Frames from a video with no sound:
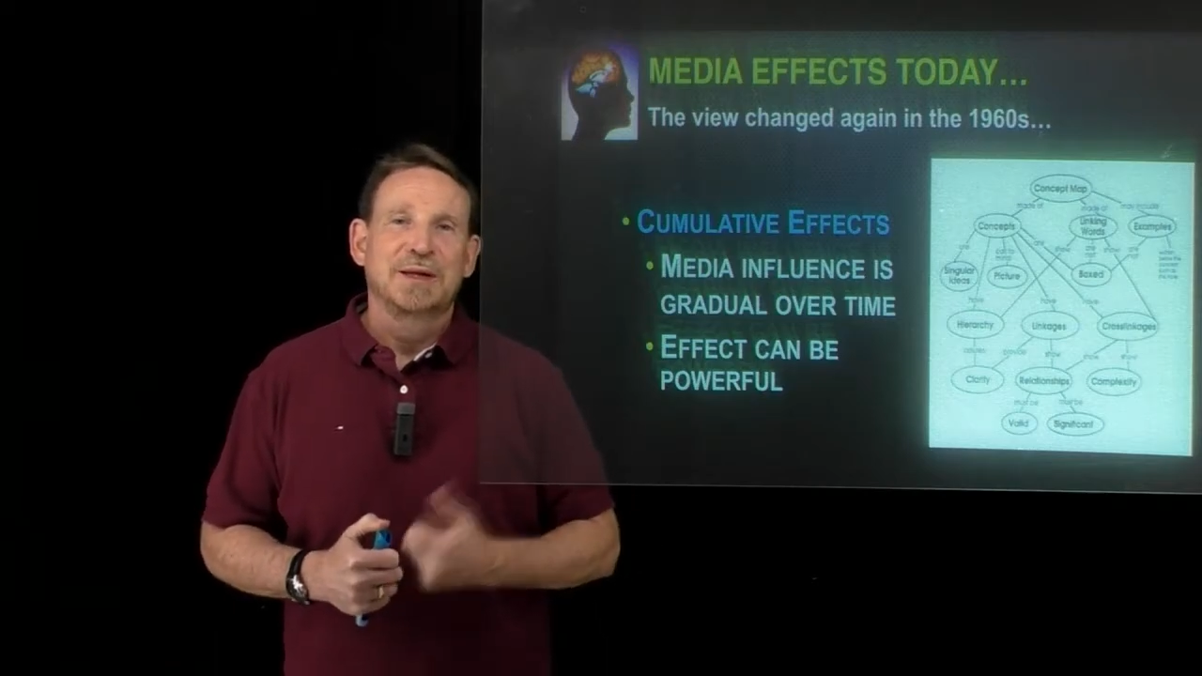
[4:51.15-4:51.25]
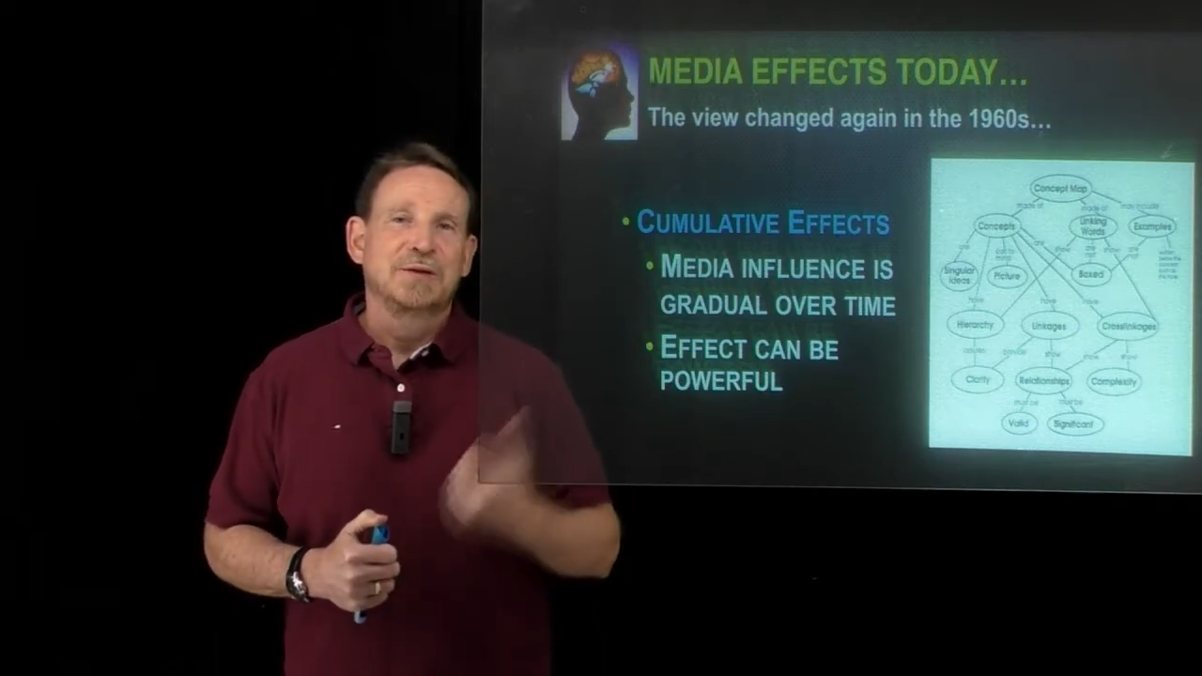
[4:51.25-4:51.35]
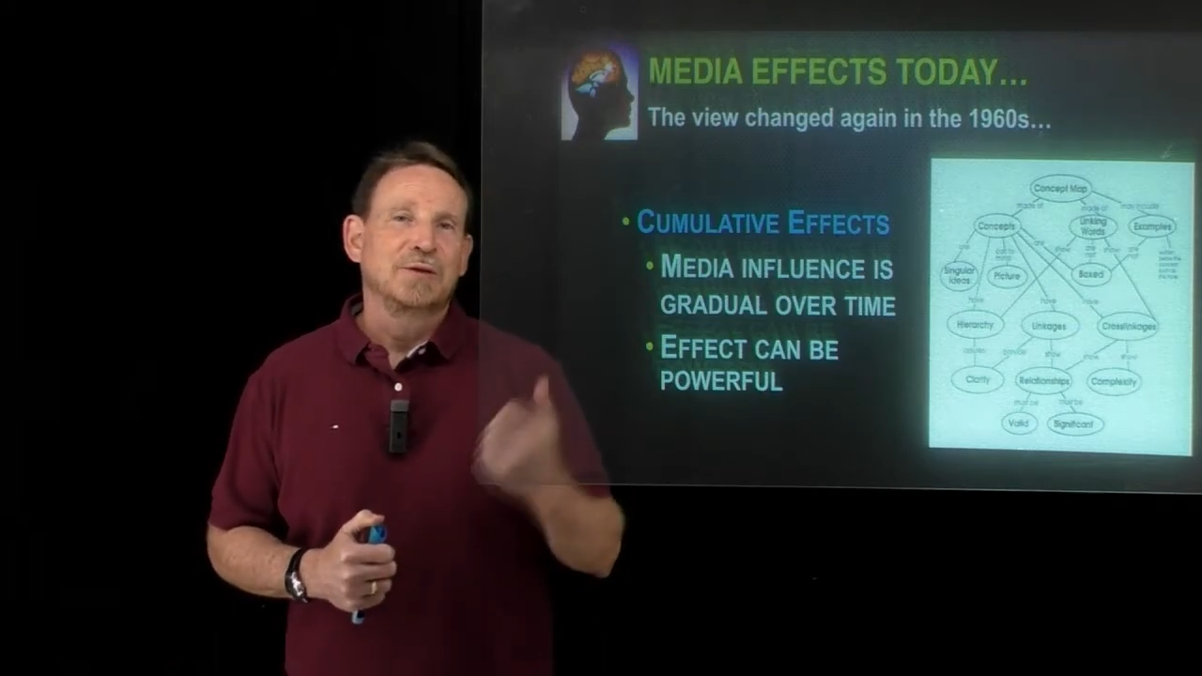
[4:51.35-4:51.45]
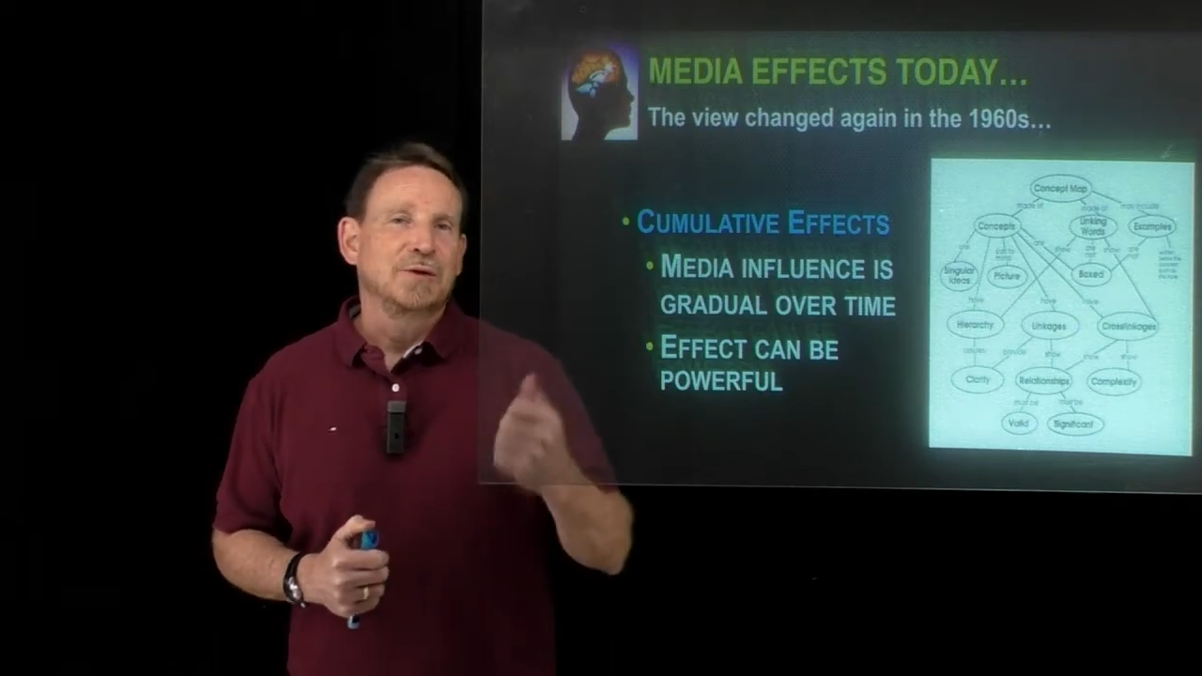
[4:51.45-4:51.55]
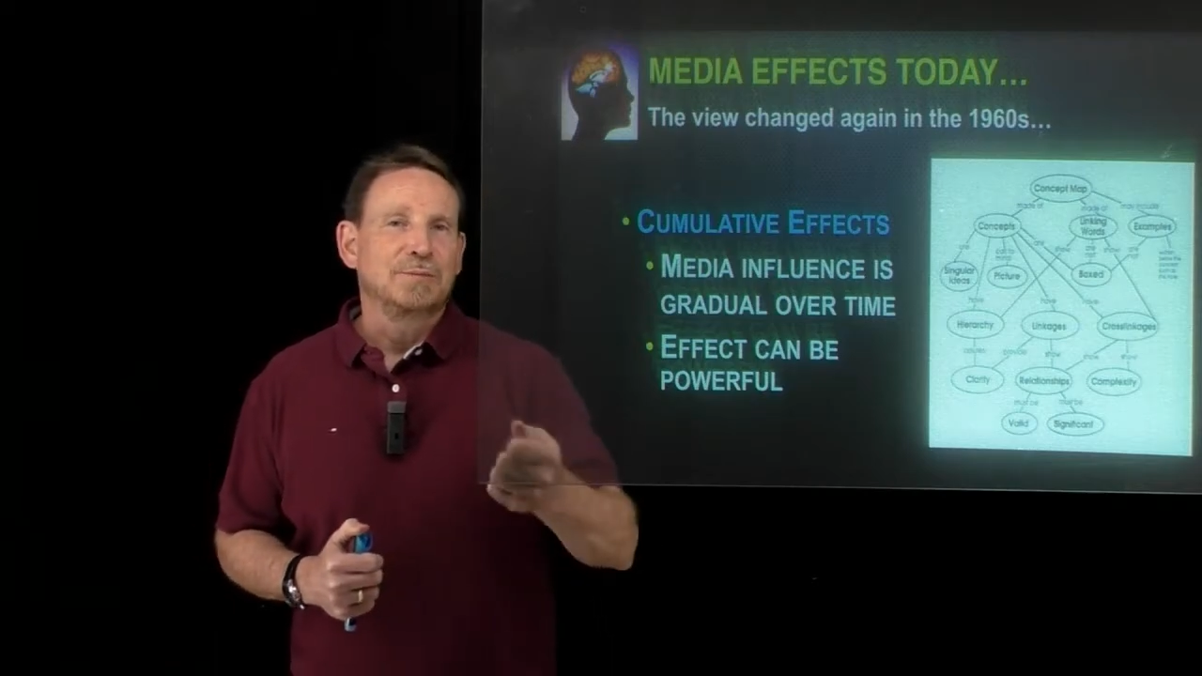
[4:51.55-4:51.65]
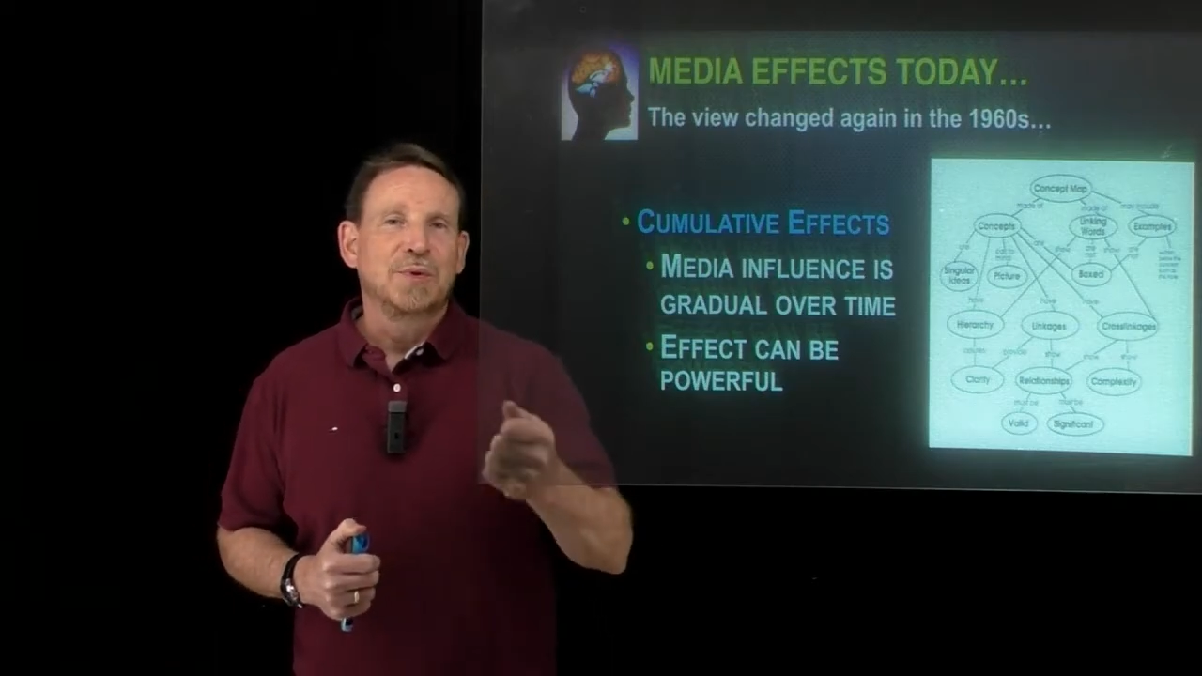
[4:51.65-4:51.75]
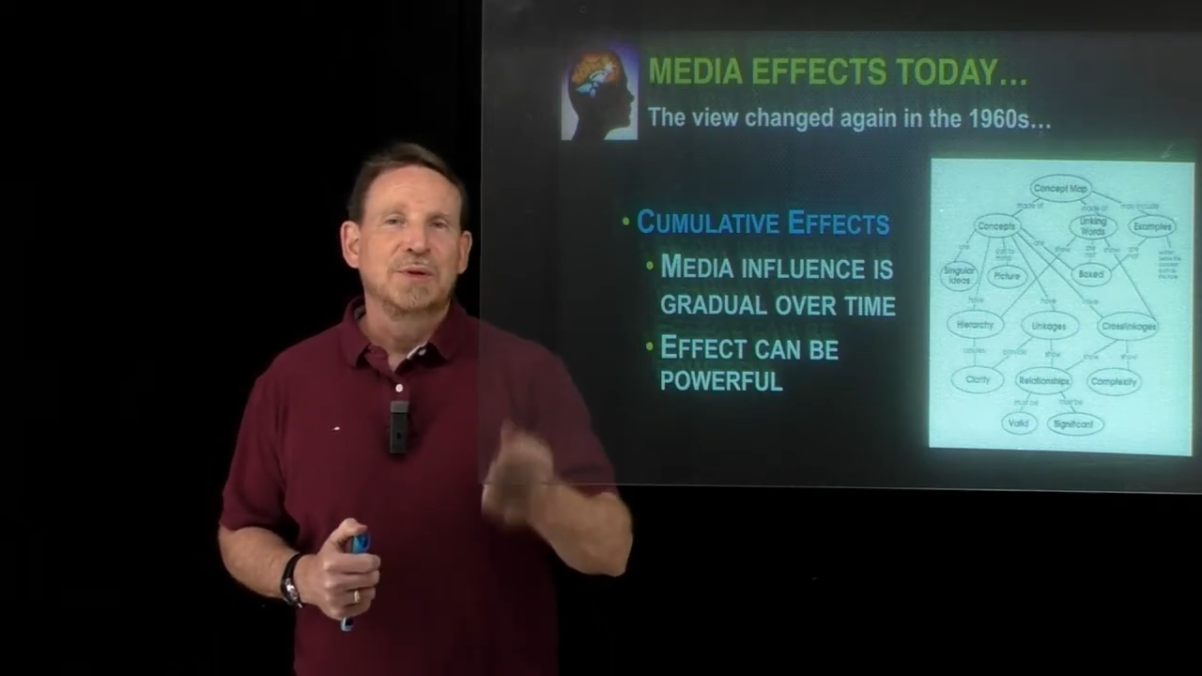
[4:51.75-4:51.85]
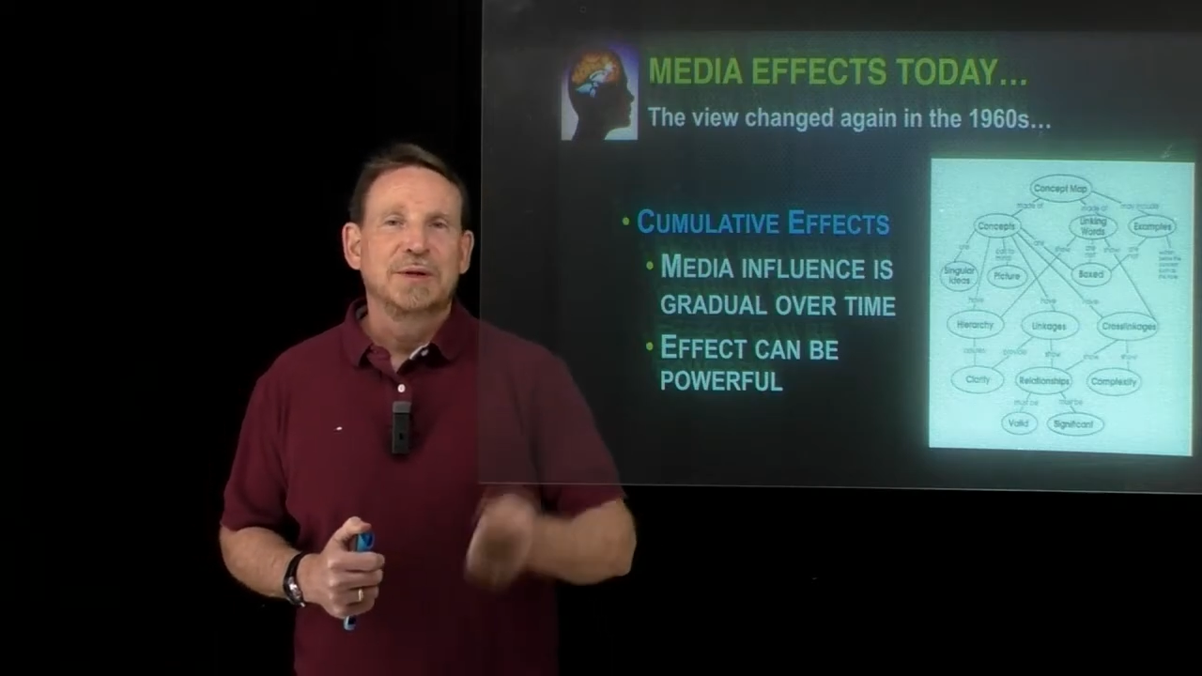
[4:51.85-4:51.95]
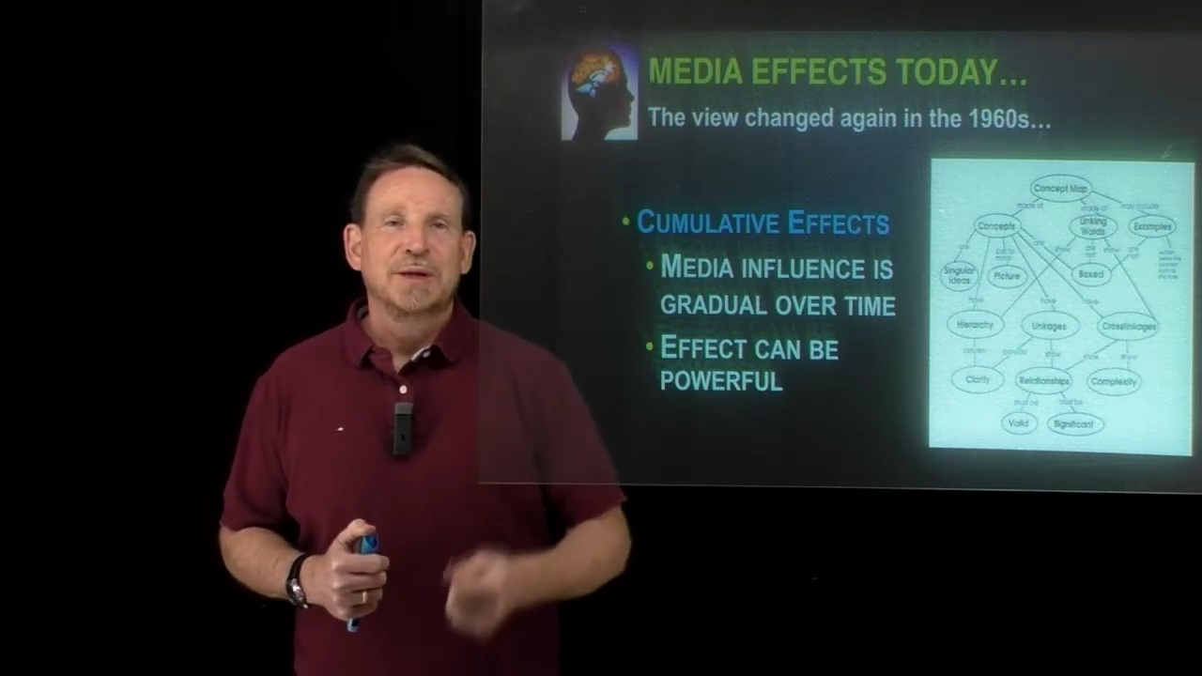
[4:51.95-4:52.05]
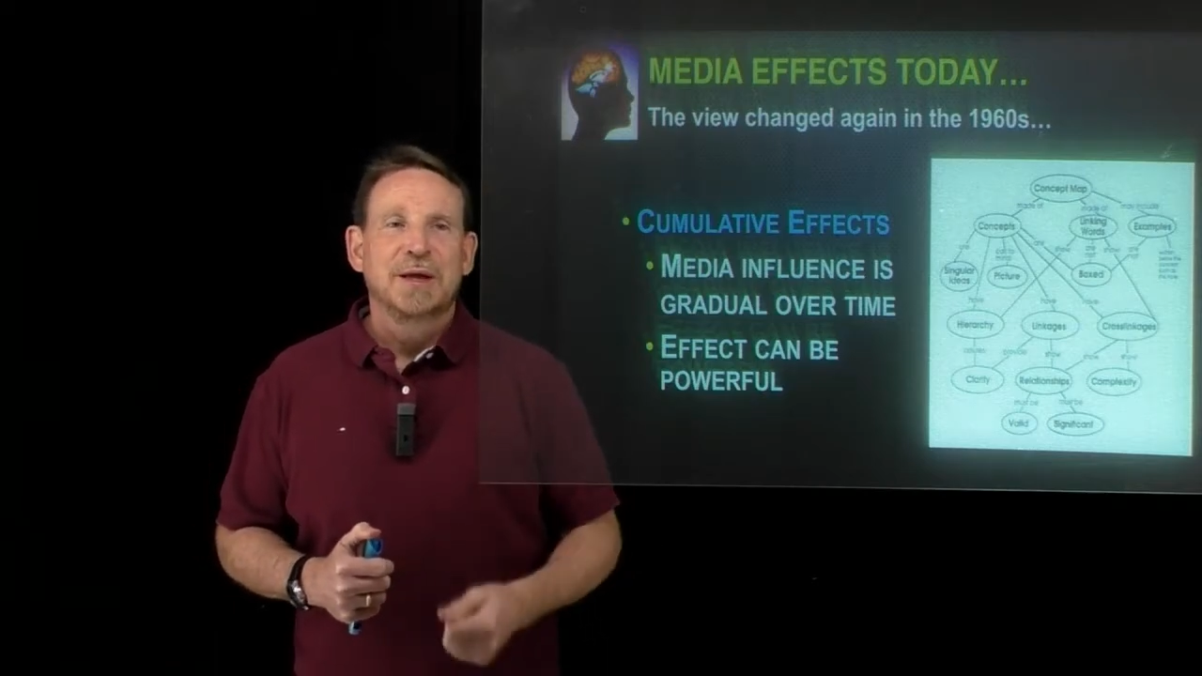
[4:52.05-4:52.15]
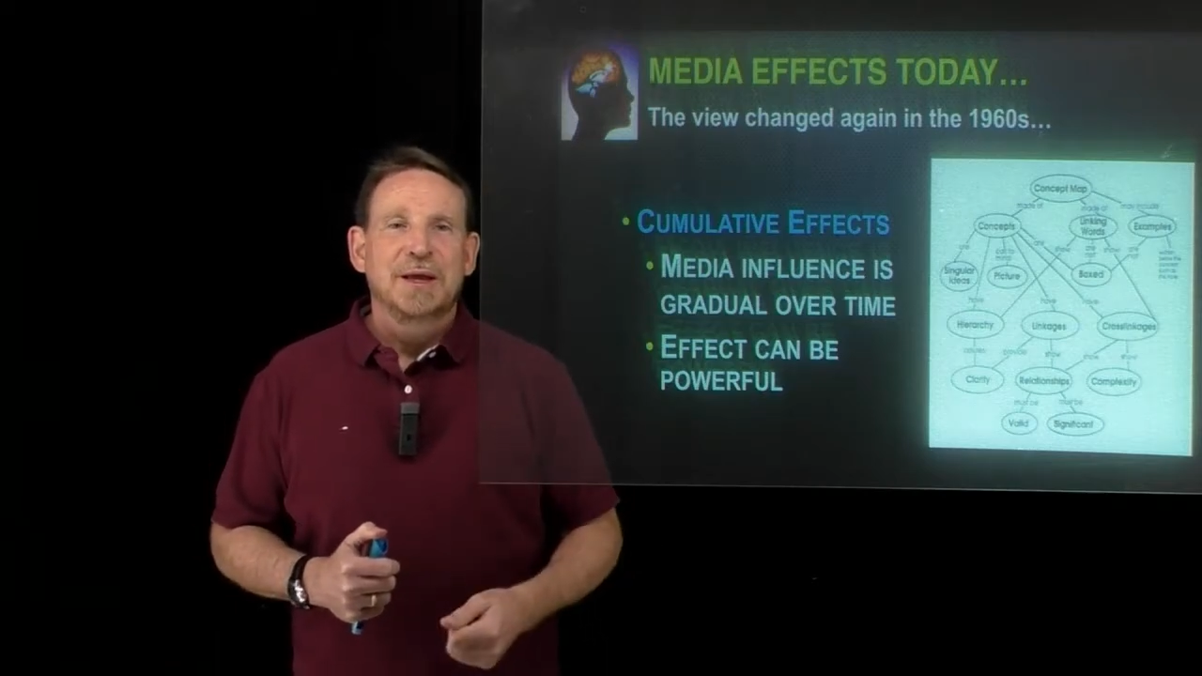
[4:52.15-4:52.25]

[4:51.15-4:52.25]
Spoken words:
needle or bullet.